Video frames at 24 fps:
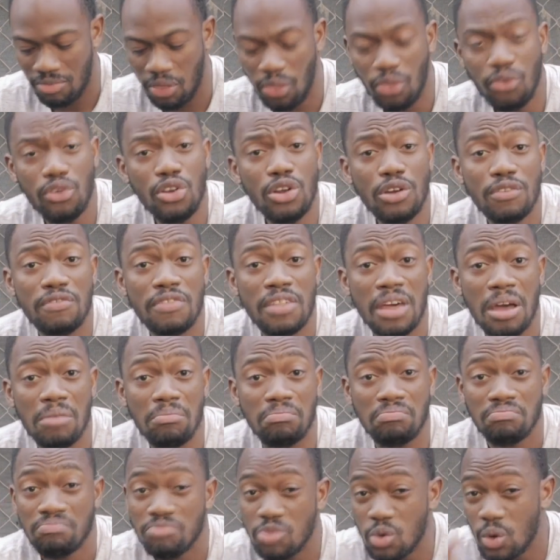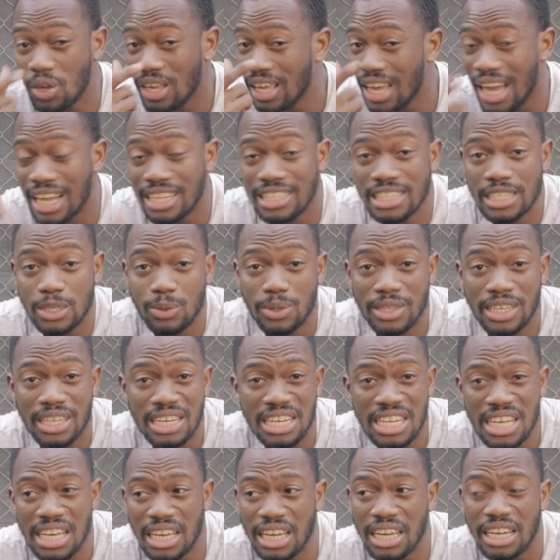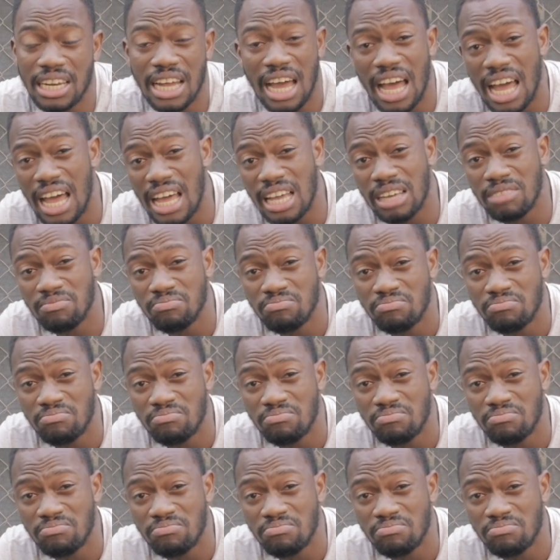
3 of them you can't see with the naked eye.